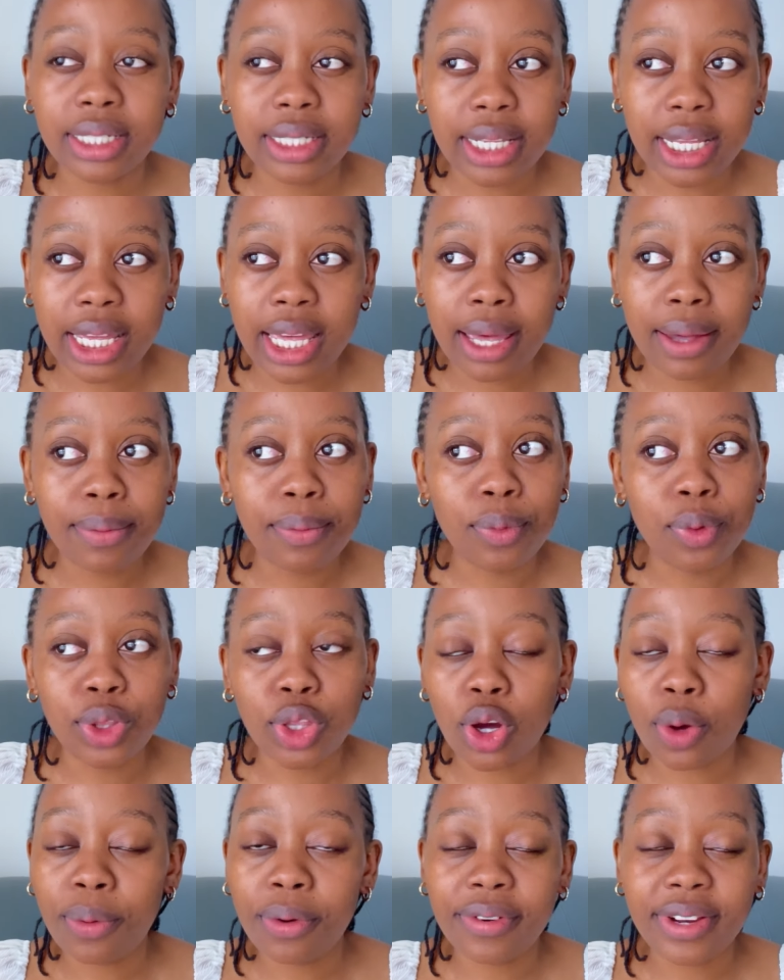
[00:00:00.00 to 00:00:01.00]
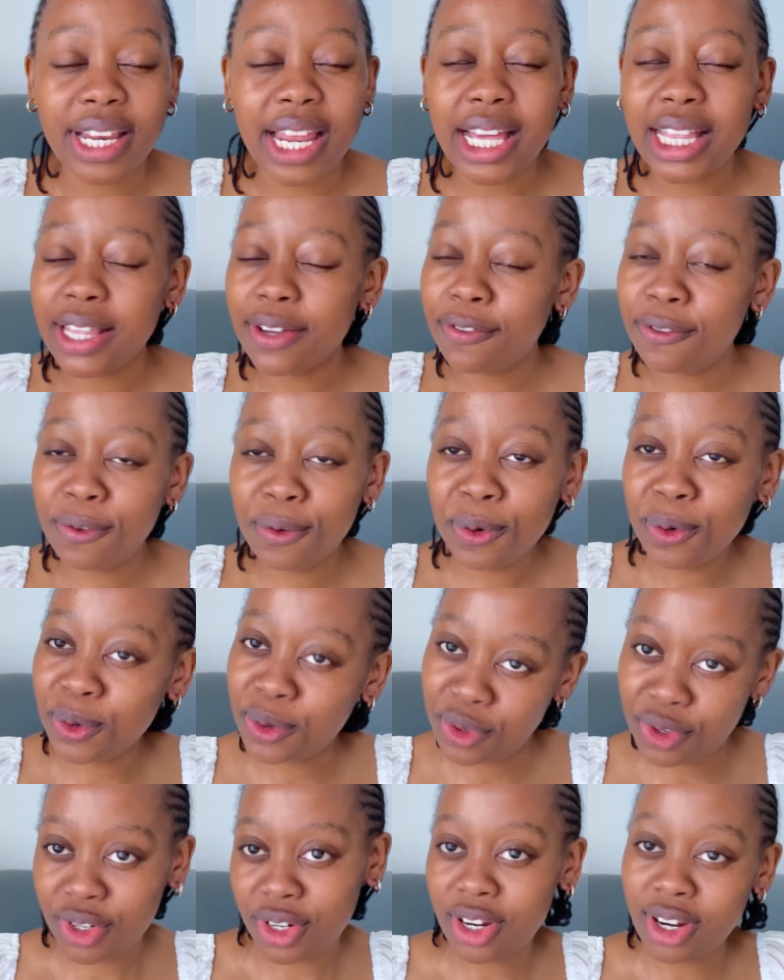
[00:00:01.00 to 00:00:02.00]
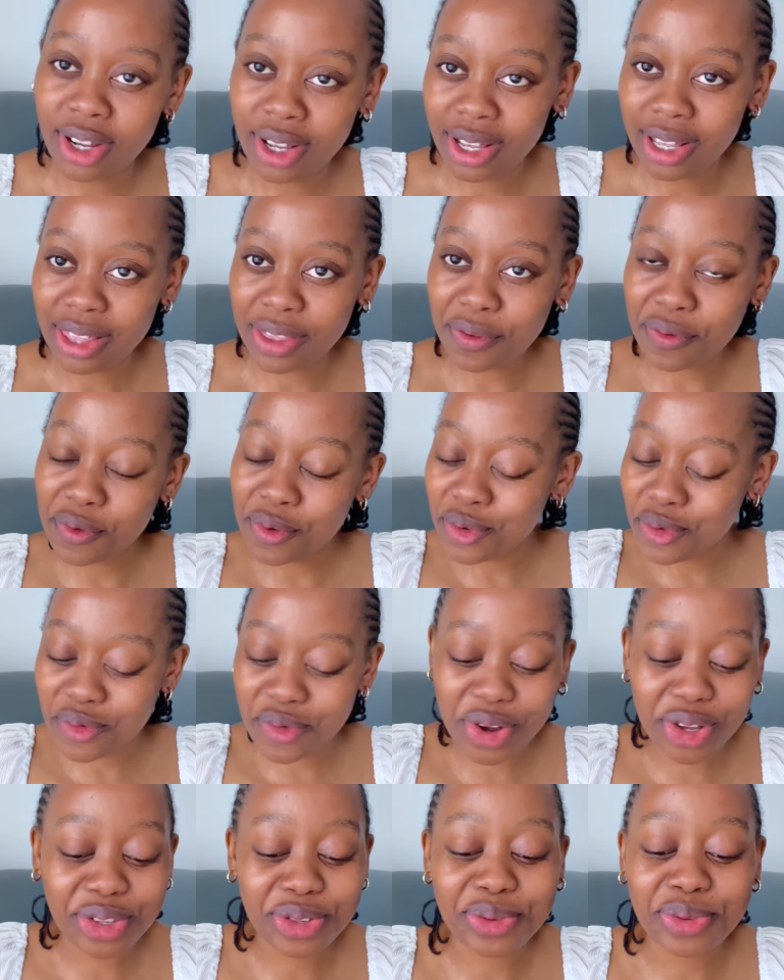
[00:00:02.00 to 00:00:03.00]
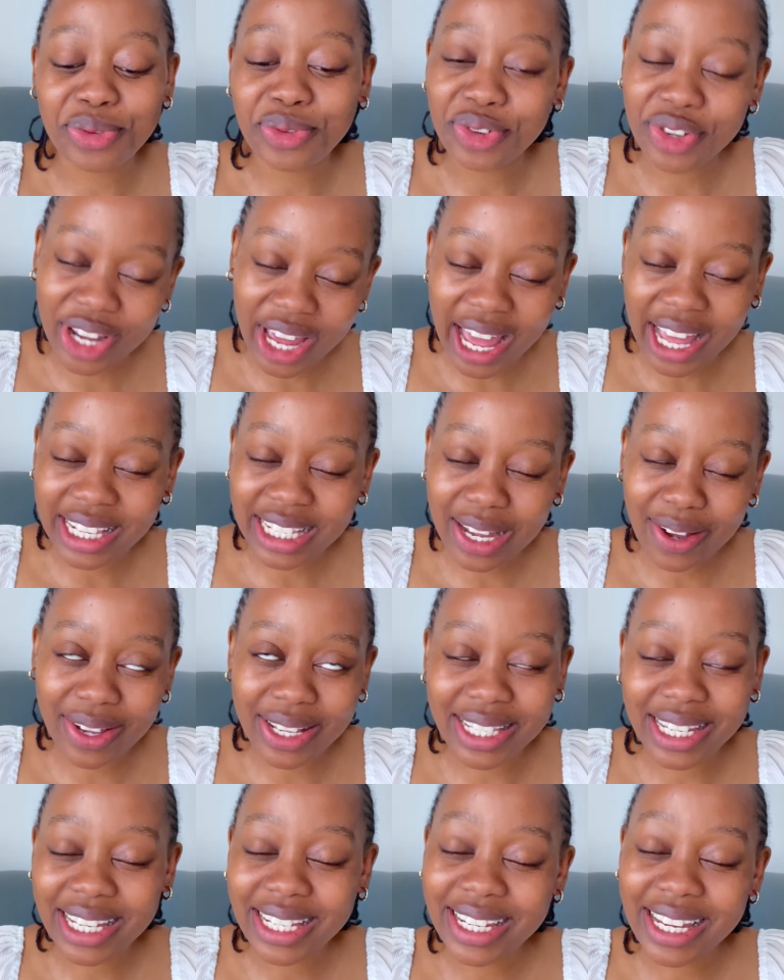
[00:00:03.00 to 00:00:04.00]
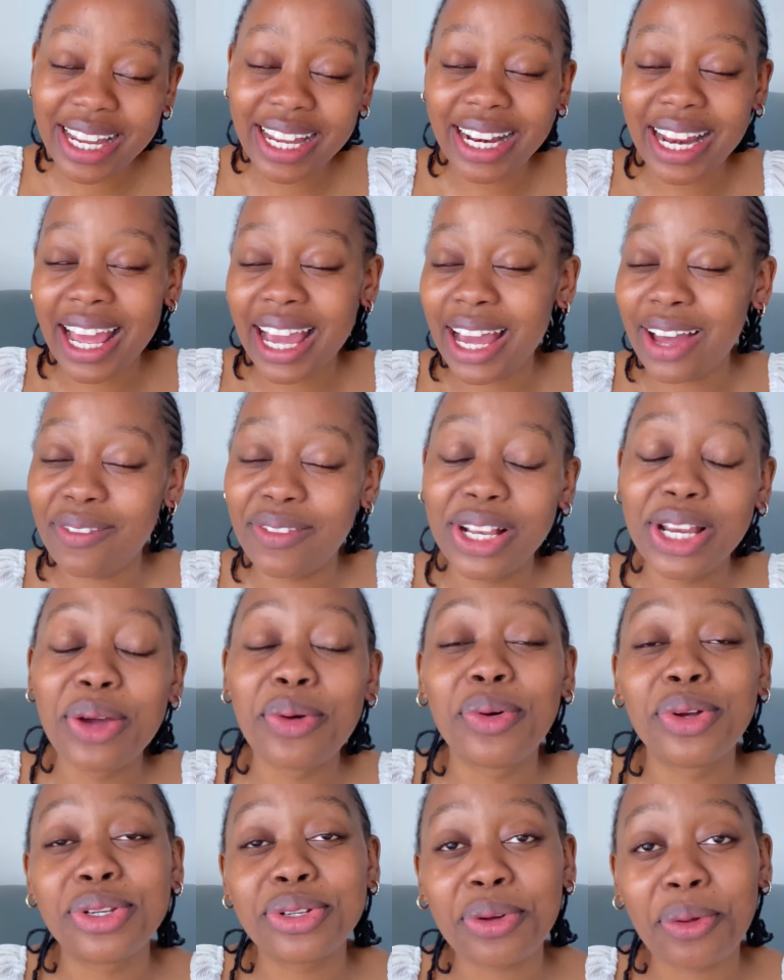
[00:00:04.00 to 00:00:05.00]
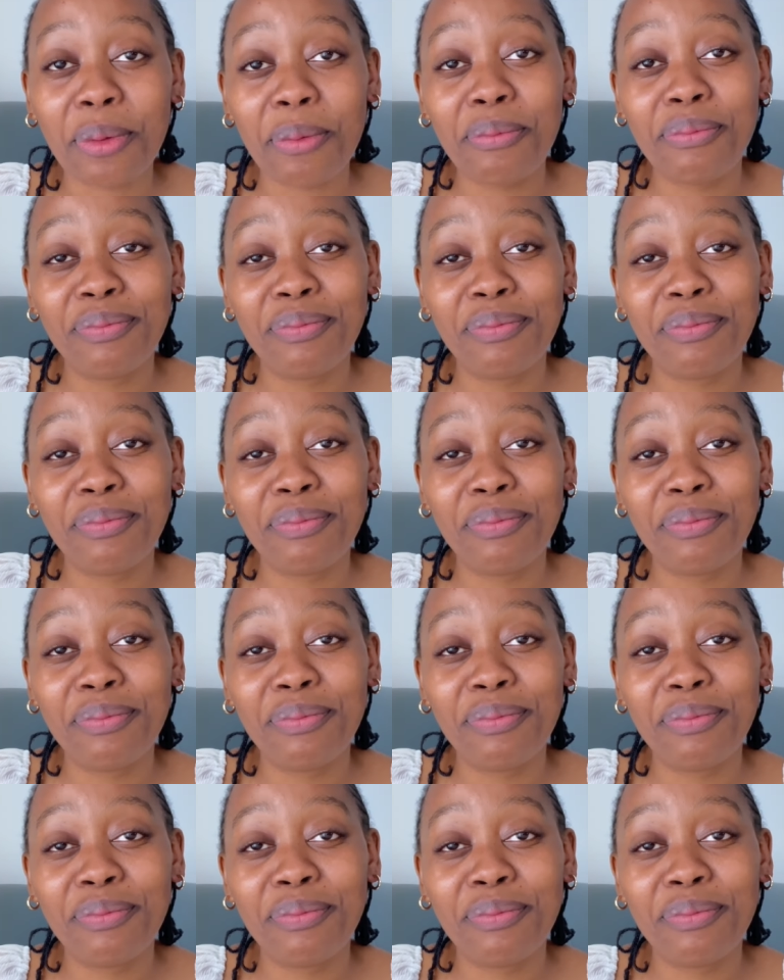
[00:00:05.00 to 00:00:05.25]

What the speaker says: They came with our breakfast, like the food was good, guys. I was eating like a hotel.